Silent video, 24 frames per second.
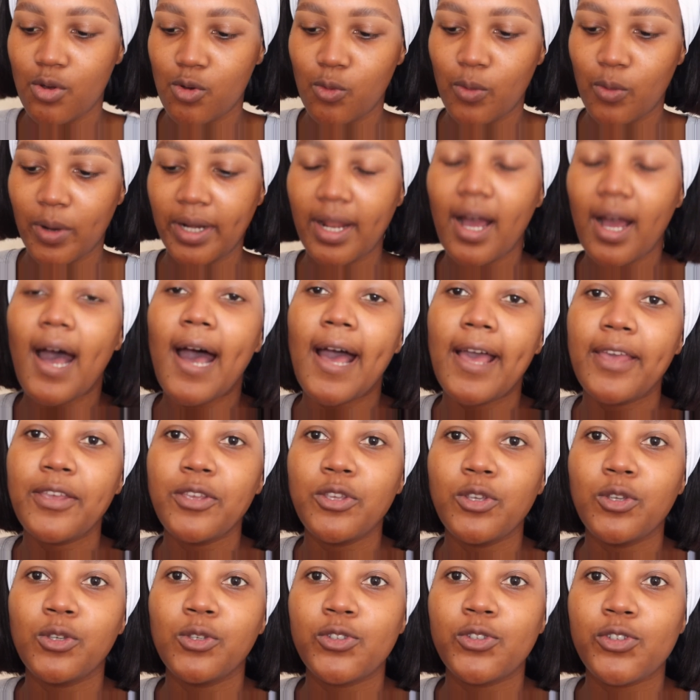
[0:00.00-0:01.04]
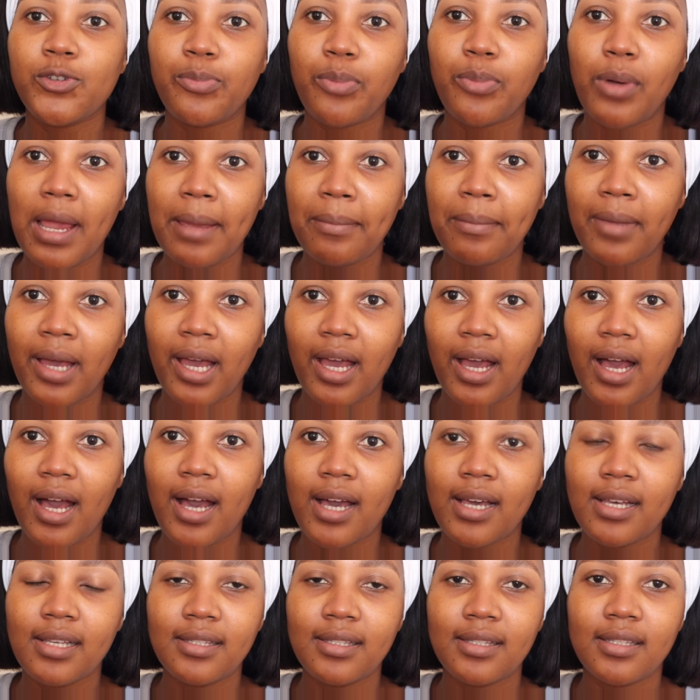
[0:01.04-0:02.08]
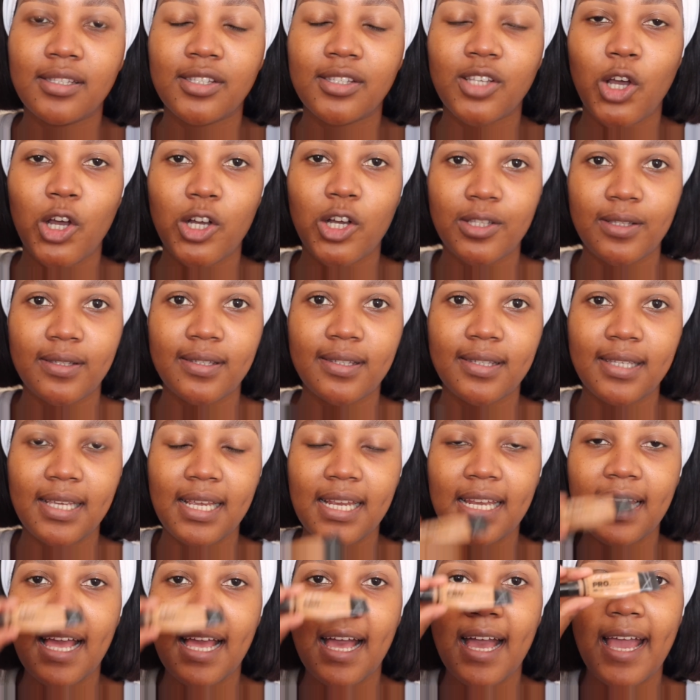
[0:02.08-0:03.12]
what I use to prime my eyes is a concealer,